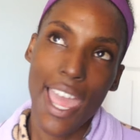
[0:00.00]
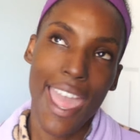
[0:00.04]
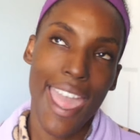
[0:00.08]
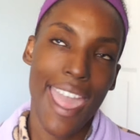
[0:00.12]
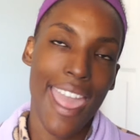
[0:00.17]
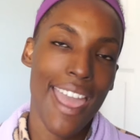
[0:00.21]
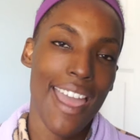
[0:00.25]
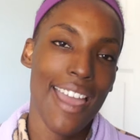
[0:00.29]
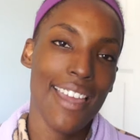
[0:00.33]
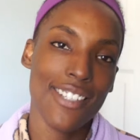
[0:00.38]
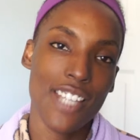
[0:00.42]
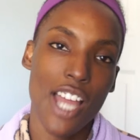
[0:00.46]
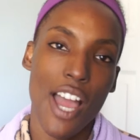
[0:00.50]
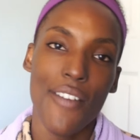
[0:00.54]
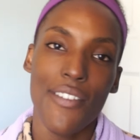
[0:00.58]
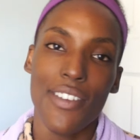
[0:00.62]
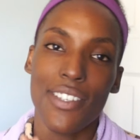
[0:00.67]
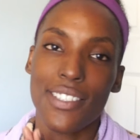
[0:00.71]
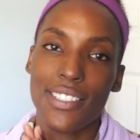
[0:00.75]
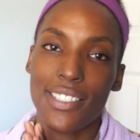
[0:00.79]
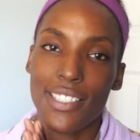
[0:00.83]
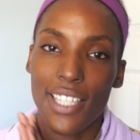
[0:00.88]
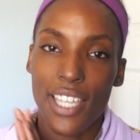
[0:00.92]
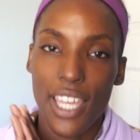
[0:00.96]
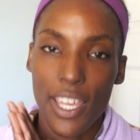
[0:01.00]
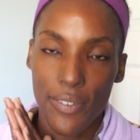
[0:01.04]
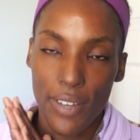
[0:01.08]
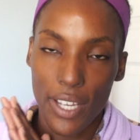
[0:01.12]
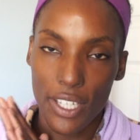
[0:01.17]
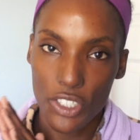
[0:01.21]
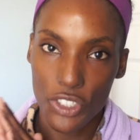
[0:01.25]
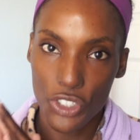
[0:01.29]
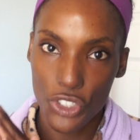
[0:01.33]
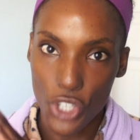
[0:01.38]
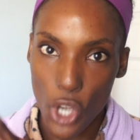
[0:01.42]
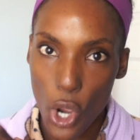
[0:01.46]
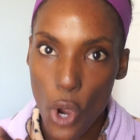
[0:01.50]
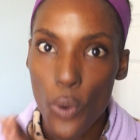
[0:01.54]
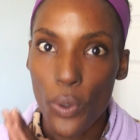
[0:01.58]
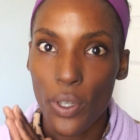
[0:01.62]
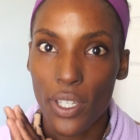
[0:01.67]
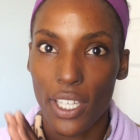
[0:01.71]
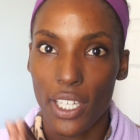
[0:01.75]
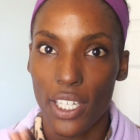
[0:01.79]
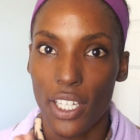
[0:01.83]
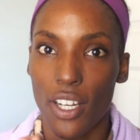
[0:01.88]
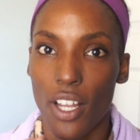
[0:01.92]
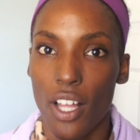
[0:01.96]
And obviously if I don't
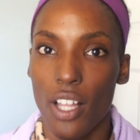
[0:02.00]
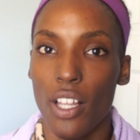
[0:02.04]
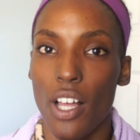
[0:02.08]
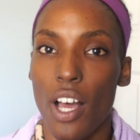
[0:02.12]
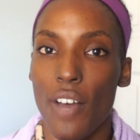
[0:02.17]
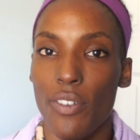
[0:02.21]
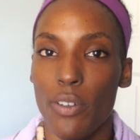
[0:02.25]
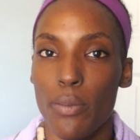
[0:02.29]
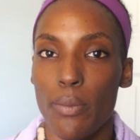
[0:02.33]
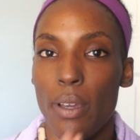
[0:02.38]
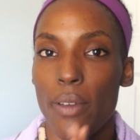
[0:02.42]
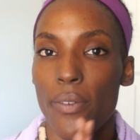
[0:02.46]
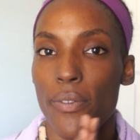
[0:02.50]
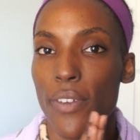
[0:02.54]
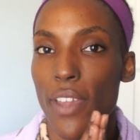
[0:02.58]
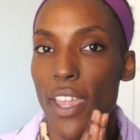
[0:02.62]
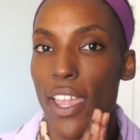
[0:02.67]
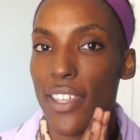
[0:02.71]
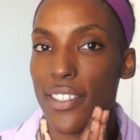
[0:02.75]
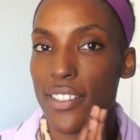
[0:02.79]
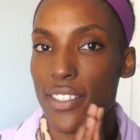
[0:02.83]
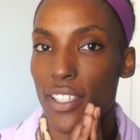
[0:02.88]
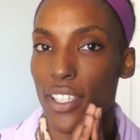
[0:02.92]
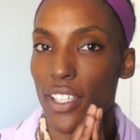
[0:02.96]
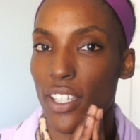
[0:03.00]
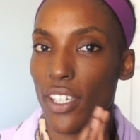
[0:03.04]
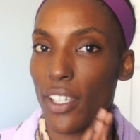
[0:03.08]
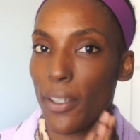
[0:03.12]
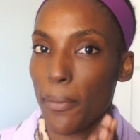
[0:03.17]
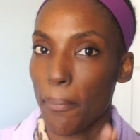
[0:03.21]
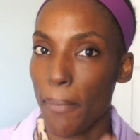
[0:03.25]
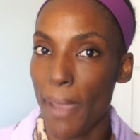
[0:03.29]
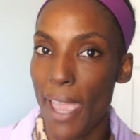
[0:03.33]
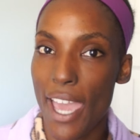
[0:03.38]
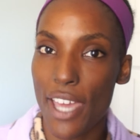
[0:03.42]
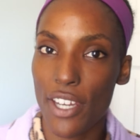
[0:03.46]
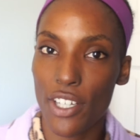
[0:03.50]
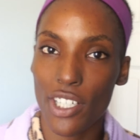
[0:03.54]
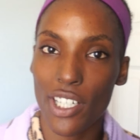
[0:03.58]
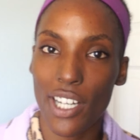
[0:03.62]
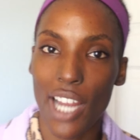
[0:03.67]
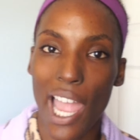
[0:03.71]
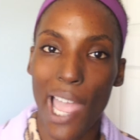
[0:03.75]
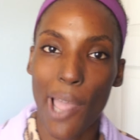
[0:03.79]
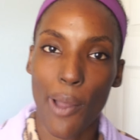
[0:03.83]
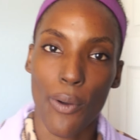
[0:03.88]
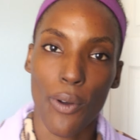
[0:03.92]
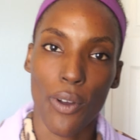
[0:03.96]
get it all off of my face in a good manner,
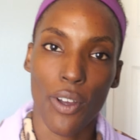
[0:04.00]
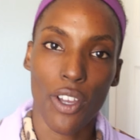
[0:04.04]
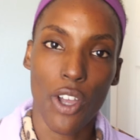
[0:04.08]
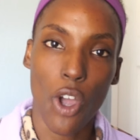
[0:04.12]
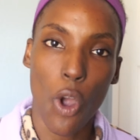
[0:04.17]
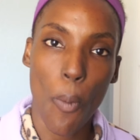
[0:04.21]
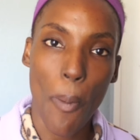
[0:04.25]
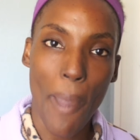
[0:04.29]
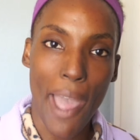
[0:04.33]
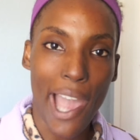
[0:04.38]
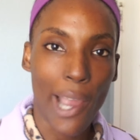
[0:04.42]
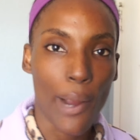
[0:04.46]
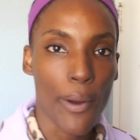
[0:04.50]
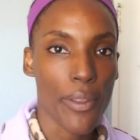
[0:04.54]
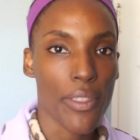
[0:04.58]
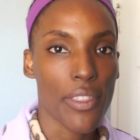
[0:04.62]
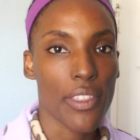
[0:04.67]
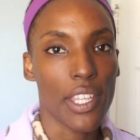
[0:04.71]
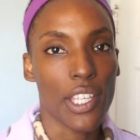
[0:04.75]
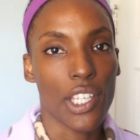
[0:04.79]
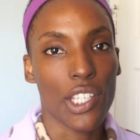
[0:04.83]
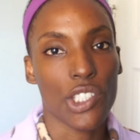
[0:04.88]
I will go back with the